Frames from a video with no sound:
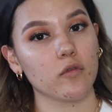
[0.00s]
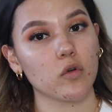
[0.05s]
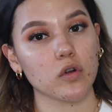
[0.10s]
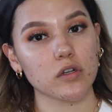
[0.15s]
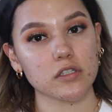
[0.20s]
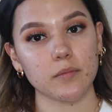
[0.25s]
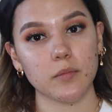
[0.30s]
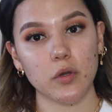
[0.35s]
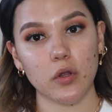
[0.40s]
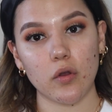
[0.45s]
of
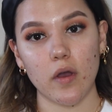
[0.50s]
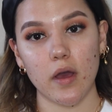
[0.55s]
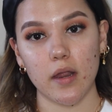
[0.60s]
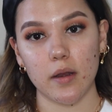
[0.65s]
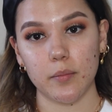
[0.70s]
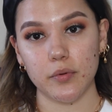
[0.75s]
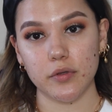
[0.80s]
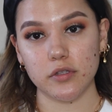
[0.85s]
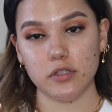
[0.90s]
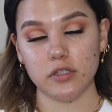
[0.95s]
course I'm gonna go
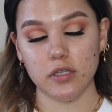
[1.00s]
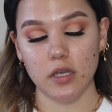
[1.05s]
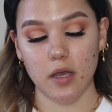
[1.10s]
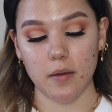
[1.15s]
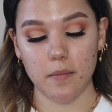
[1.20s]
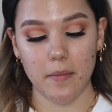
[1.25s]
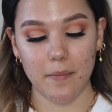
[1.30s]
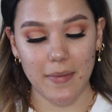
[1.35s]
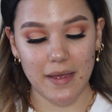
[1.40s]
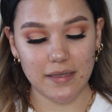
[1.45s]
ahead and put
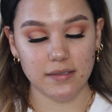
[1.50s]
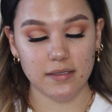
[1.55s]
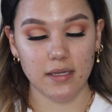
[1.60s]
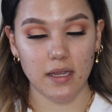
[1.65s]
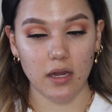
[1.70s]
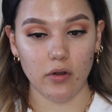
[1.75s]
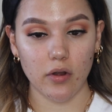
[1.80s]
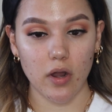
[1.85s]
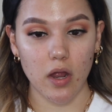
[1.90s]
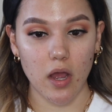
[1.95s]
some
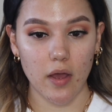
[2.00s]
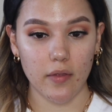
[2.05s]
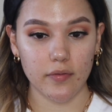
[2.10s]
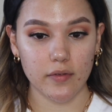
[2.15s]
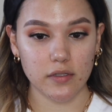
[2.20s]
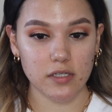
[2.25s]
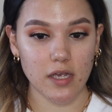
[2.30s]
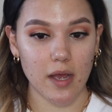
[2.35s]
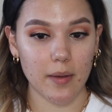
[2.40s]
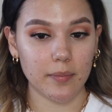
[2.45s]
mascara on
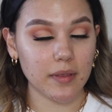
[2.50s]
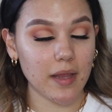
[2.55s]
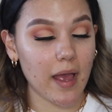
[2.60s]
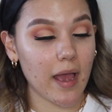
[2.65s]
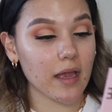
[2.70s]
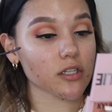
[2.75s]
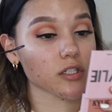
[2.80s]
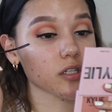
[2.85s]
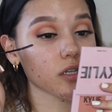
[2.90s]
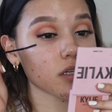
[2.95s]
the top
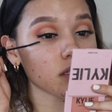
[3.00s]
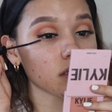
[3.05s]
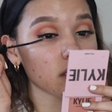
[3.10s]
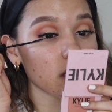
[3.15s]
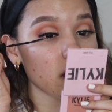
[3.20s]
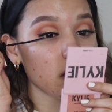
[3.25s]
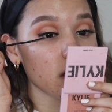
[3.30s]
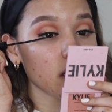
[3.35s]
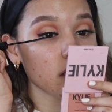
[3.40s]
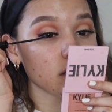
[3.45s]
lashes
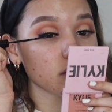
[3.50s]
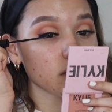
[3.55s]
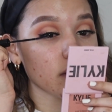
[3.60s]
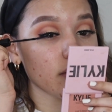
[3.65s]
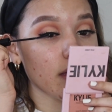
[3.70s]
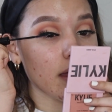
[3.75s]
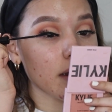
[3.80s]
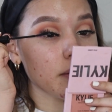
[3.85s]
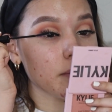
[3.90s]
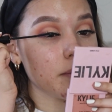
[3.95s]
so
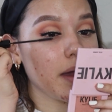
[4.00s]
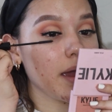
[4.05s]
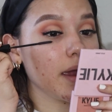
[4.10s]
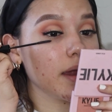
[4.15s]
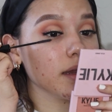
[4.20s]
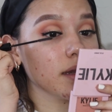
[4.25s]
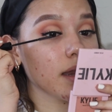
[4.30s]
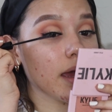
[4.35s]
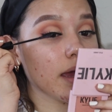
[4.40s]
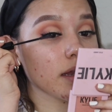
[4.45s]
that my
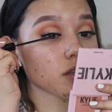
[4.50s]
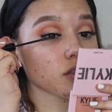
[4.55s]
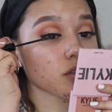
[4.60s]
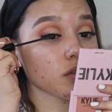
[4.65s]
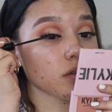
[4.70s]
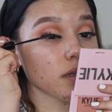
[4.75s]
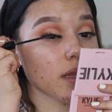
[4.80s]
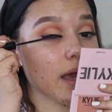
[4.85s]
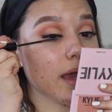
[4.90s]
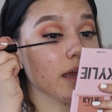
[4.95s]

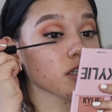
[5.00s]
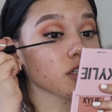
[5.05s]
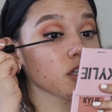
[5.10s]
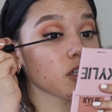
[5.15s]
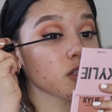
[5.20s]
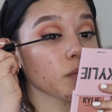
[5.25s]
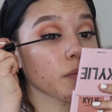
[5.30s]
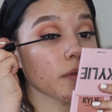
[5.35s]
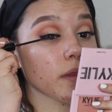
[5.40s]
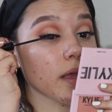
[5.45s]
natural
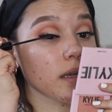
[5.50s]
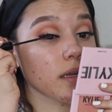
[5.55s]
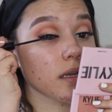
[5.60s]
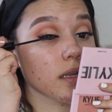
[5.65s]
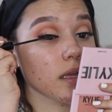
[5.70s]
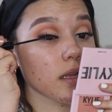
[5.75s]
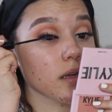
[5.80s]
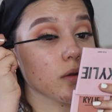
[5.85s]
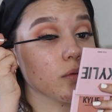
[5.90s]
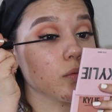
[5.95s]
lashes blend
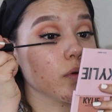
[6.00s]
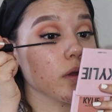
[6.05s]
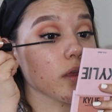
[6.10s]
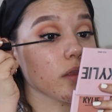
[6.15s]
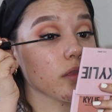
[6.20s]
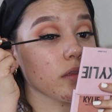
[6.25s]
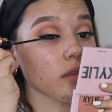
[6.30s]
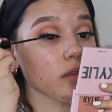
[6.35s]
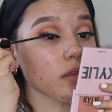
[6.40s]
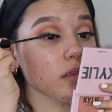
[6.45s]
in
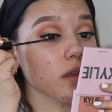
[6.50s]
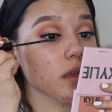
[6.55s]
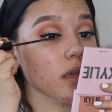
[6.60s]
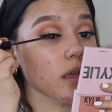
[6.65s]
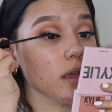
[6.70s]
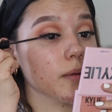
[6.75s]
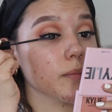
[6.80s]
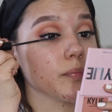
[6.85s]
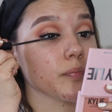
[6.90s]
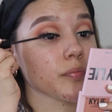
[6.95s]
with
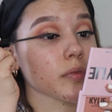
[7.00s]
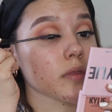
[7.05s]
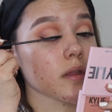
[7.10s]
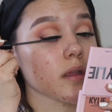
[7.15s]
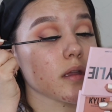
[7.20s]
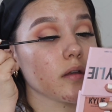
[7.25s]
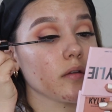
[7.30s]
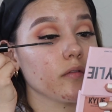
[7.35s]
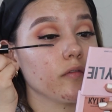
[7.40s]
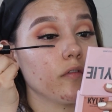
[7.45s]
the
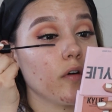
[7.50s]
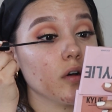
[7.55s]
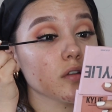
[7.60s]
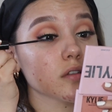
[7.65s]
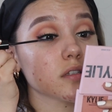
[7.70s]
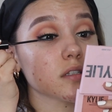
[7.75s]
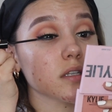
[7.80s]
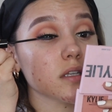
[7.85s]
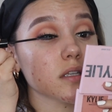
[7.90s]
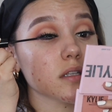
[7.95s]

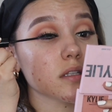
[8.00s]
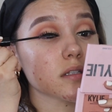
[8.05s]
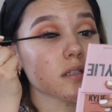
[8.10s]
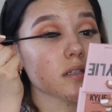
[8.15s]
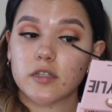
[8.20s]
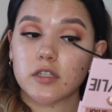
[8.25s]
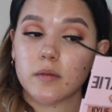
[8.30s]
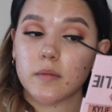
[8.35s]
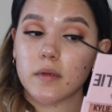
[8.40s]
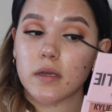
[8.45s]
falsies.
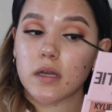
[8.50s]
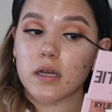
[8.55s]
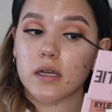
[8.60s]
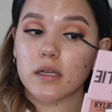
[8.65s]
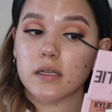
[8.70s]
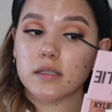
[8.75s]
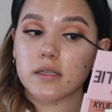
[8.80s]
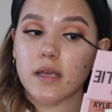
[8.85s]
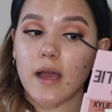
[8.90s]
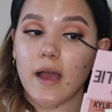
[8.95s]
Especially
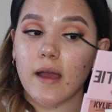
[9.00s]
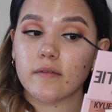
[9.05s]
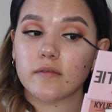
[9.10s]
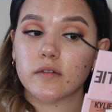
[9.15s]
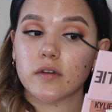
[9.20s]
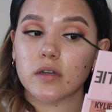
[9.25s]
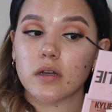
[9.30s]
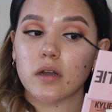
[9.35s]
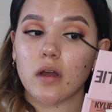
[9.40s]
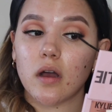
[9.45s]
because
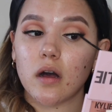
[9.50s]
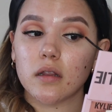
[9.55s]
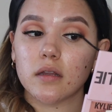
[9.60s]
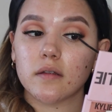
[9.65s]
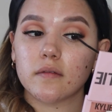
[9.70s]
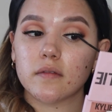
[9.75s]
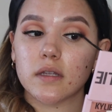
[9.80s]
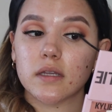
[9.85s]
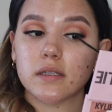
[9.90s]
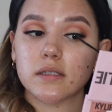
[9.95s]
after all
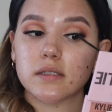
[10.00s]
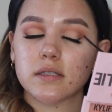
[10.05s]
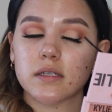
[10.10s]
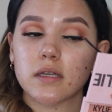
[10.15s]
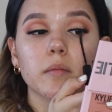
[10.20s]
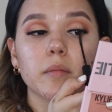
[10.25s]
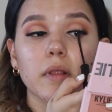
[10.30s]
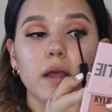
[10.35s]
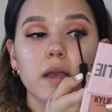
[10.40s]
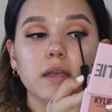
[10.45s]
of this,
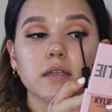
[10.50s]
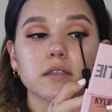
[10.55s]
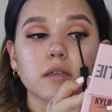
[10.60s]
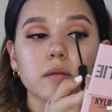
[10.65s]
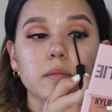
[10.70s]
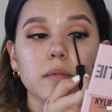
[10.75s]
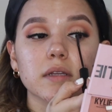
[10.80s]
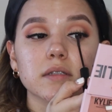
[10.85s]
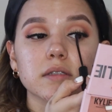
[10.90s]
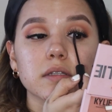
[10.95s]
apply
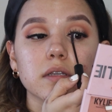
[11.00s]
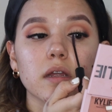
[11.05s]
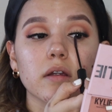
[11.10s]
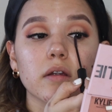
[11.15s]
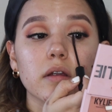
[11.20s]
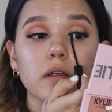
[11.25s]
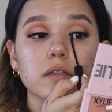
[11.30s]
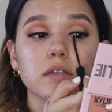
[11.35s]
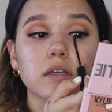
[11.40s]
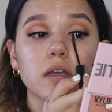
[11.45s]
some
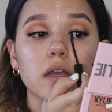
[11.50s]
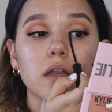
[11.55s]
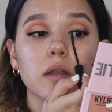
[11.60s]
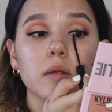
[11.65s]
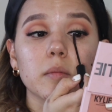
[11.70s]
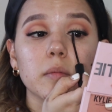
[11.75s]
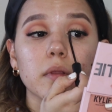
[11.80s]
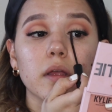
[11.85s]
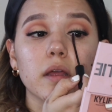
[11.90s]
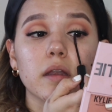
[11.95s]
mascara to kind
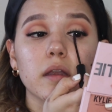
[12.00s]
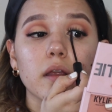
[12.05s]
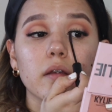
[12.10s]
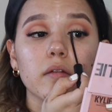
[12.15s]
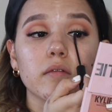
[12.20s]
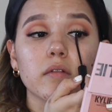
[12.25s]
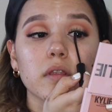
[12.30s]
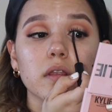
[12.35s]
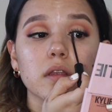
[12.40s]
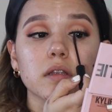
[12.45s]
of blend
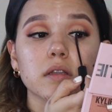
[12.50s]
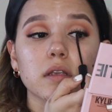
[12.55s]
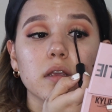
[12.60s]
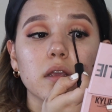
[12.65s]
everything